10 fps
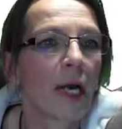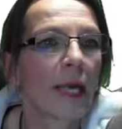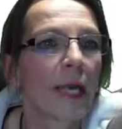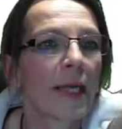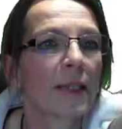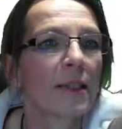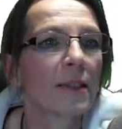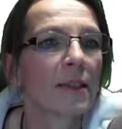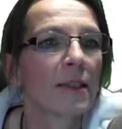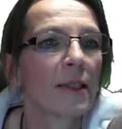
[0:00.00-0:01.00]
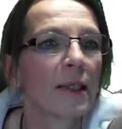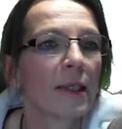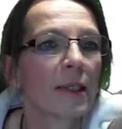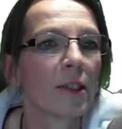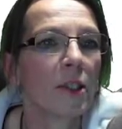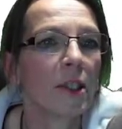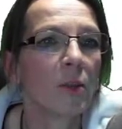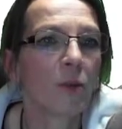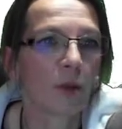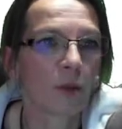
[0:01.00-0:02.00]
I added
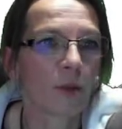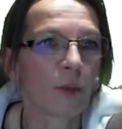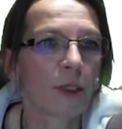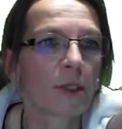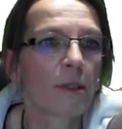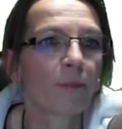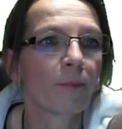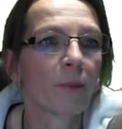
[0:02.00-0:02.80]
2 documents,